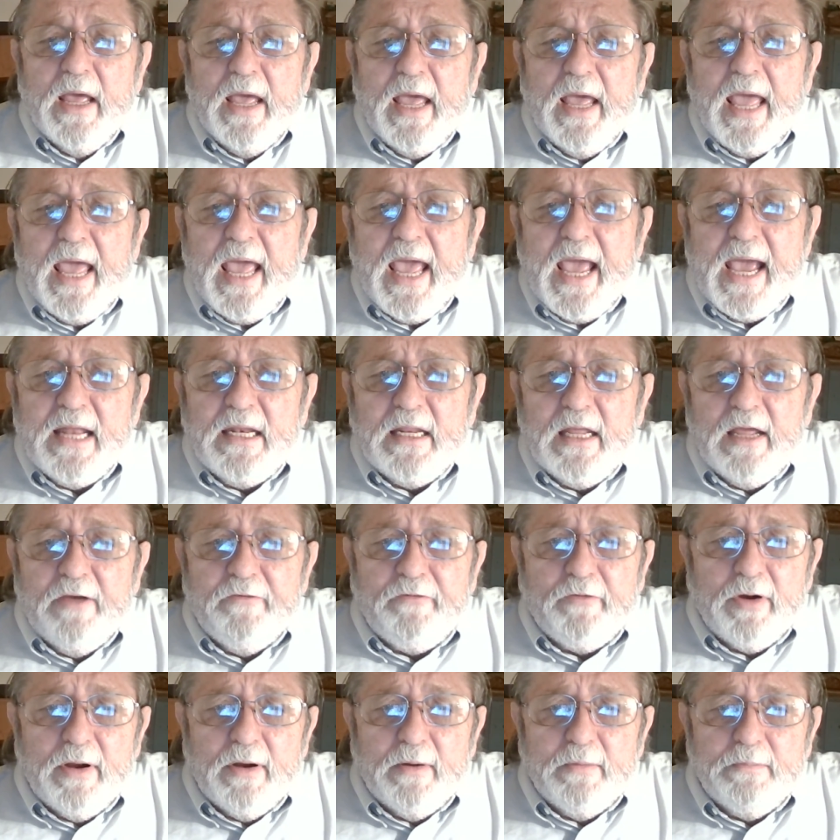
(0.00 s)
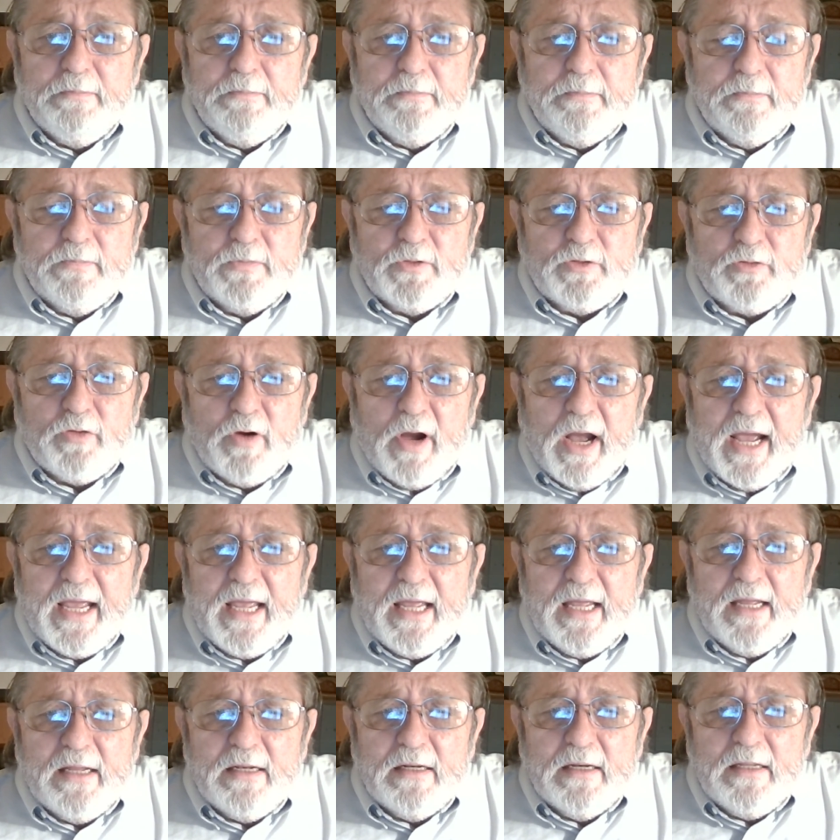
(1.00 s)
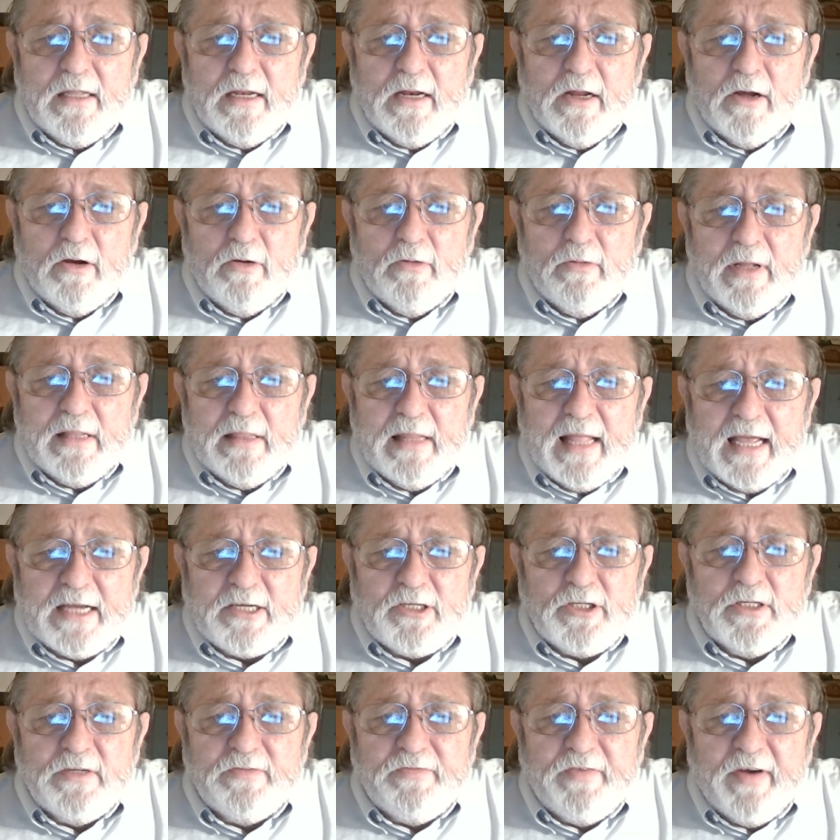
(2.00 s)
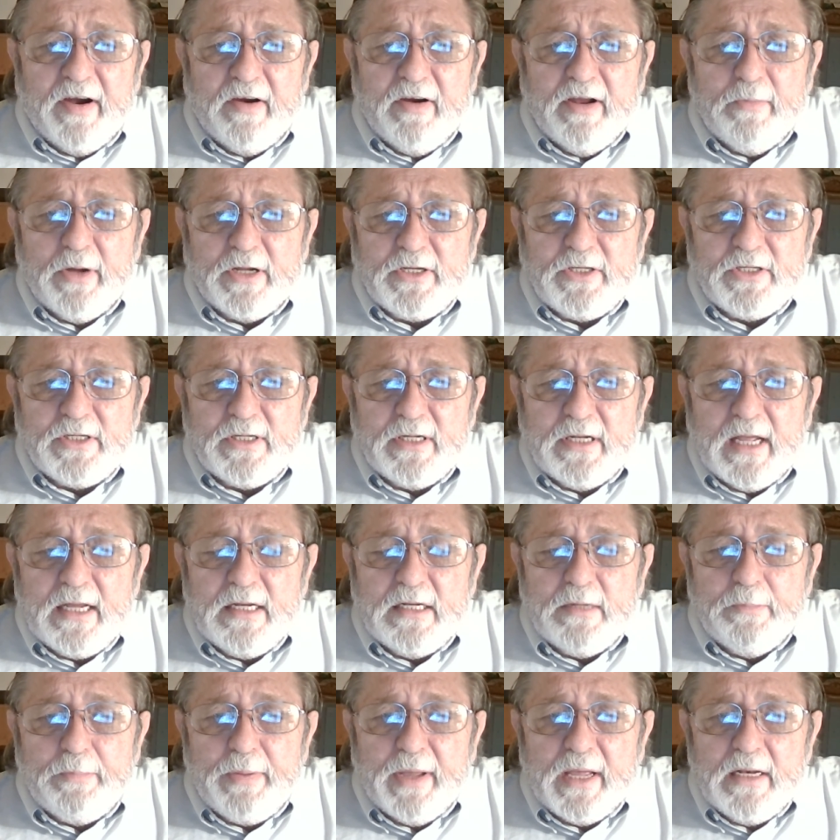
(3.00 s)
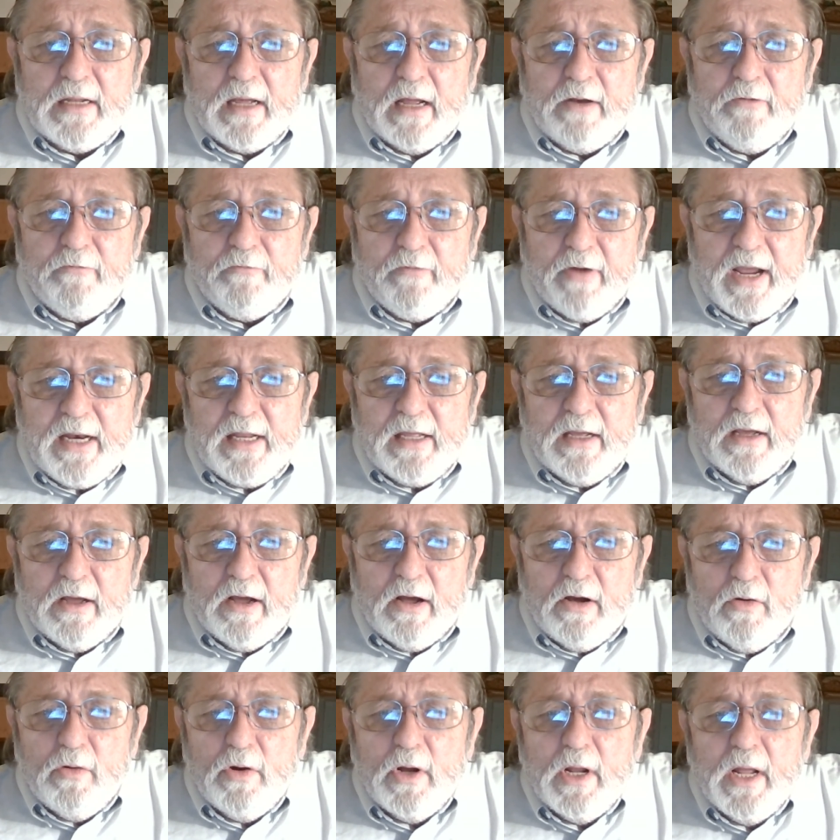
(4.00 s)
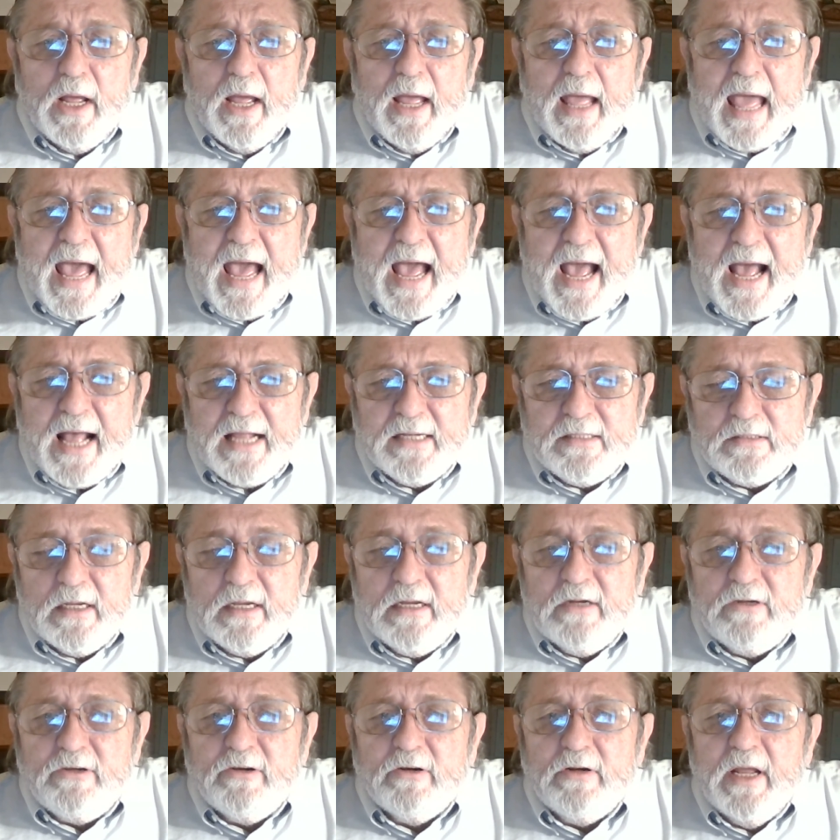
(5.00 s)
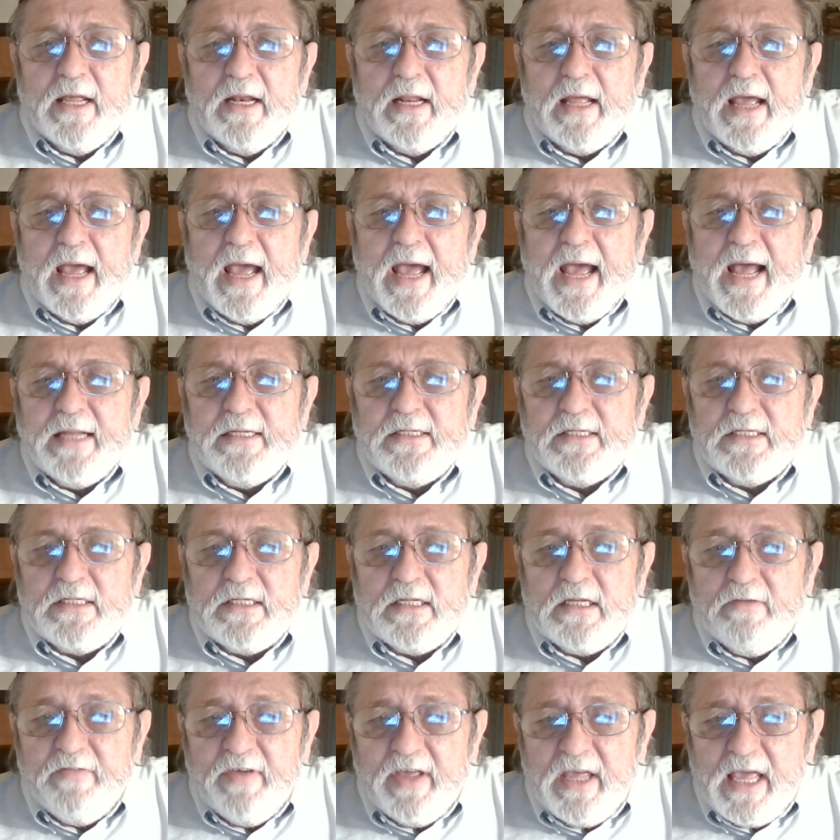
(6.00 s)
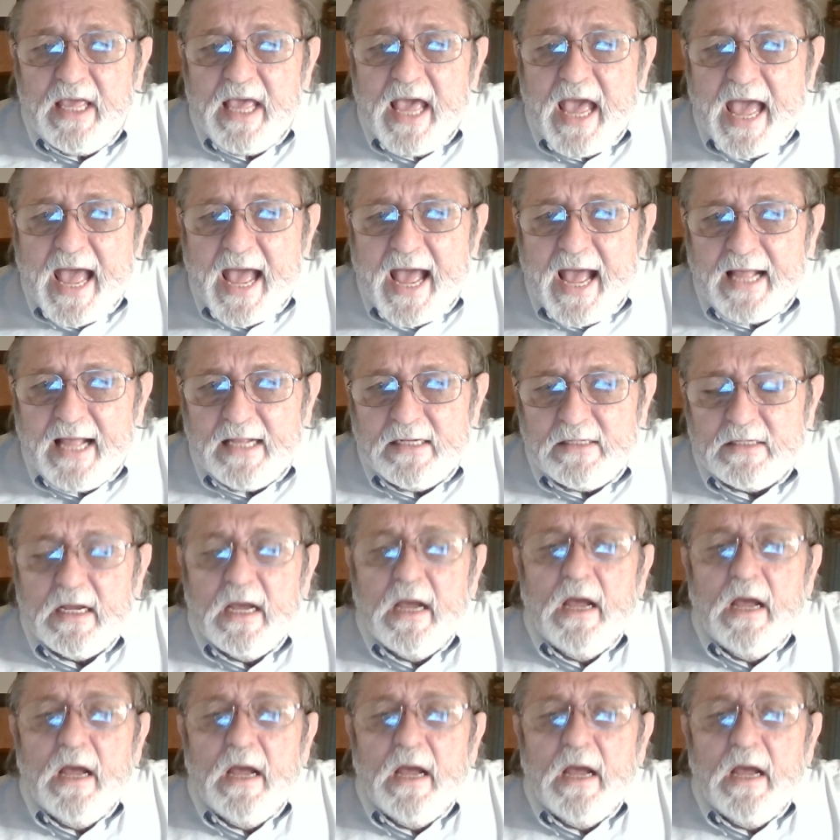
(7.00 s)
And if we're trying, elections very much today depend on radio ads, internet ads, TV ads,